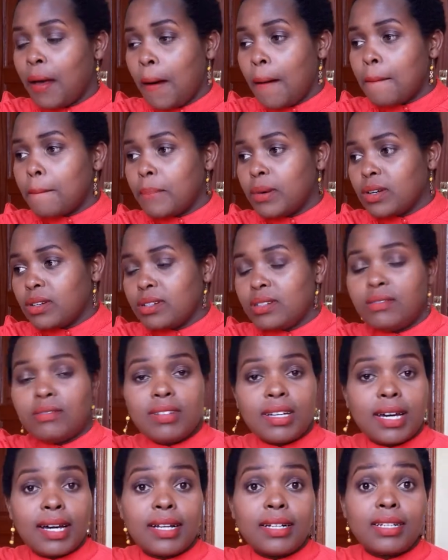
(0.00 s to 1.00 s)
most
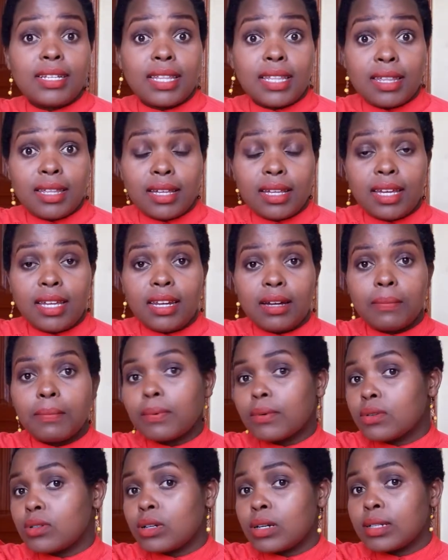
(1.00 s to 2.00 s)
difficult thing in a
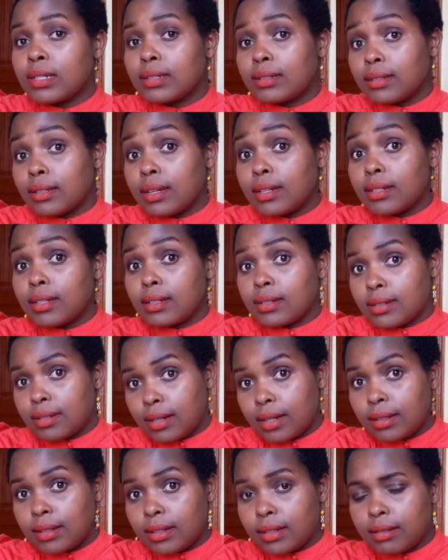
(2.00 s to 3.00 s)
project is getting
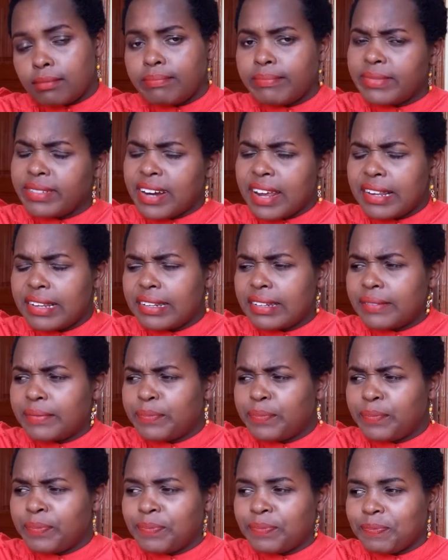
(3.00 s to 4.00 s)
started, right?
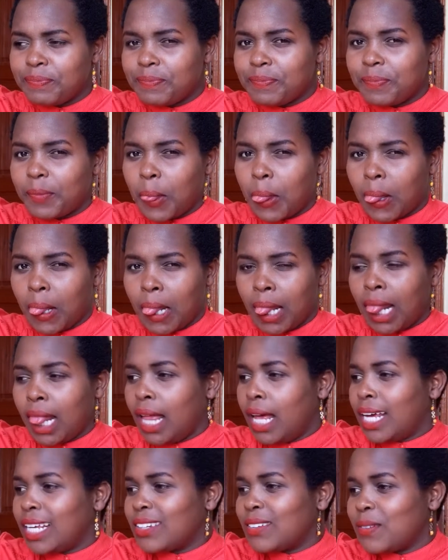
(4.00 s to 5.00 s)

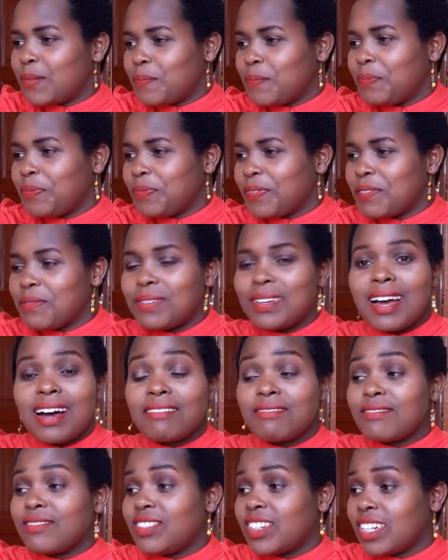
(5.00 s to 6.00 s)
So we
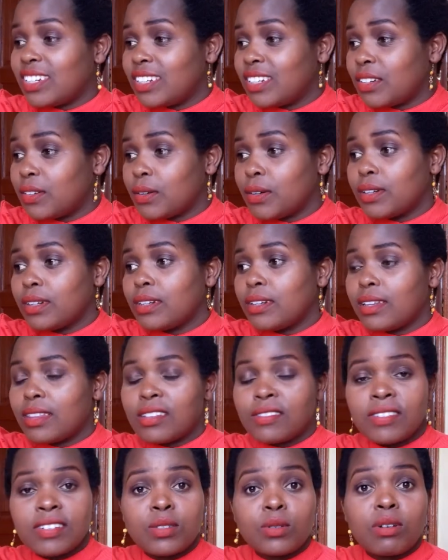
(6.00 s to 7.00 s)
have general, the
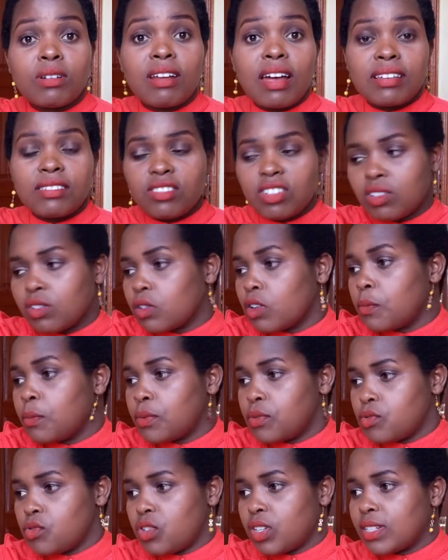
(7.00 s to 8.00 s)
first one are general
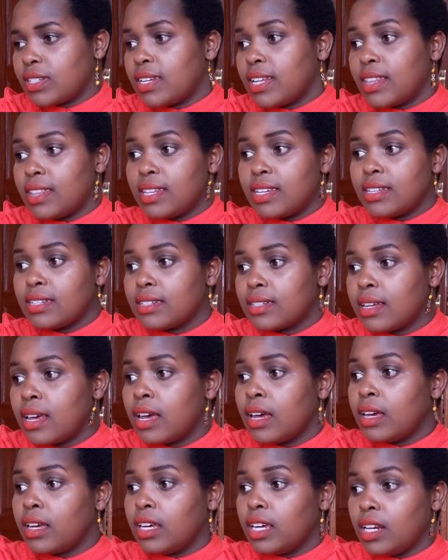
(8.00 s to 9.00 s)
projects, and these
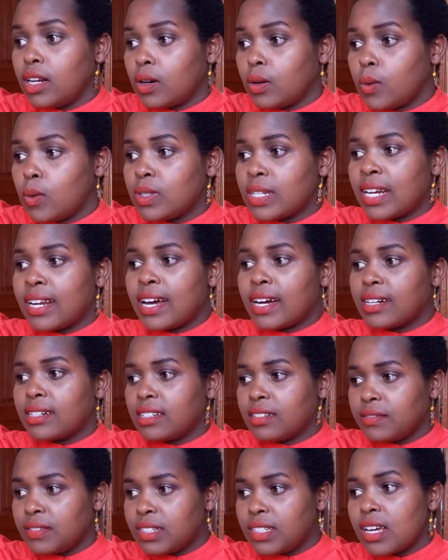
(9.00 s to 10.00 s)
includes an
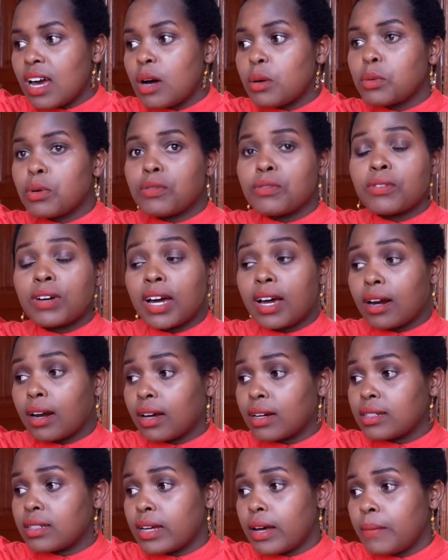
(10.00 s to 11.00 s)
activity out of
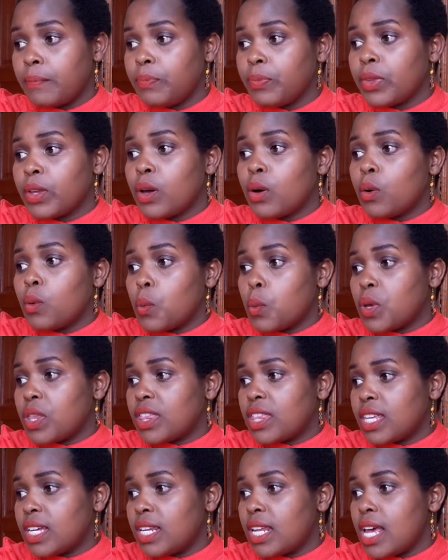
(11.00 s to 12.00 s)
character
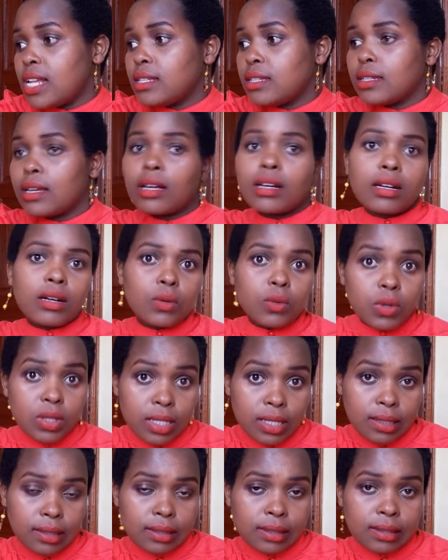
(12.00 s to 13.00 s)
within its
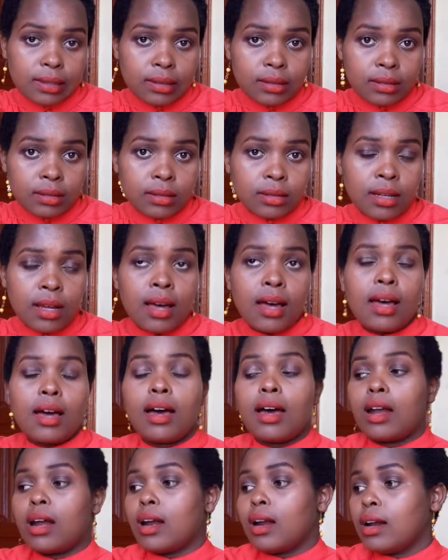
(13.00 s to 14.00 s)
surroundings.
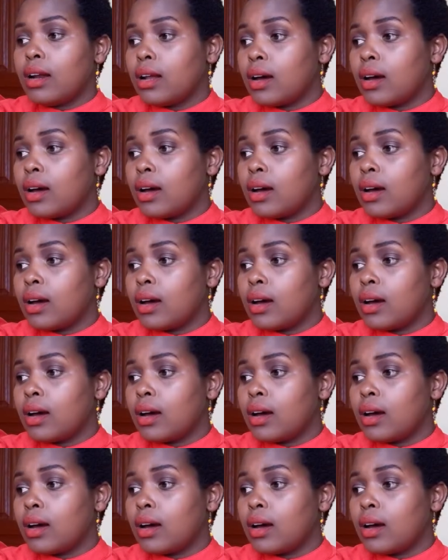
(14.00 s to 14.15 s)
An